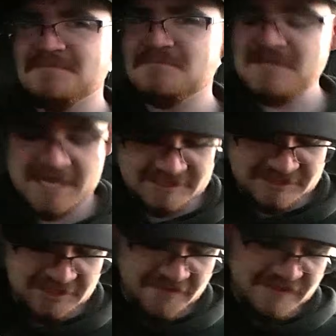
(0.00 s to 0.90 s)

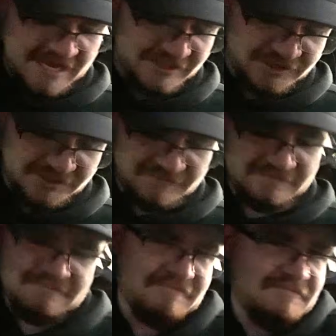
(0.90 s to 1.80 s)
testing on that just
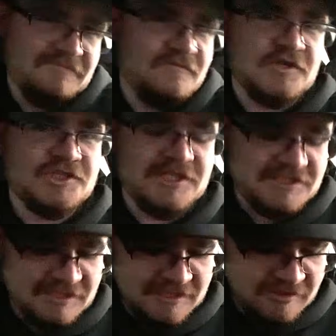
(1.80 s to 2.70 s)
for shits
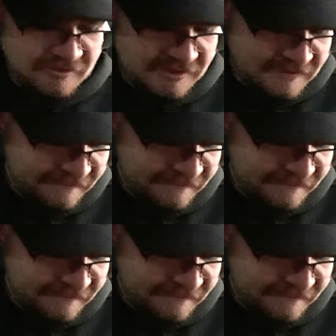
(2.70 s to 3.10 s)
and giggles.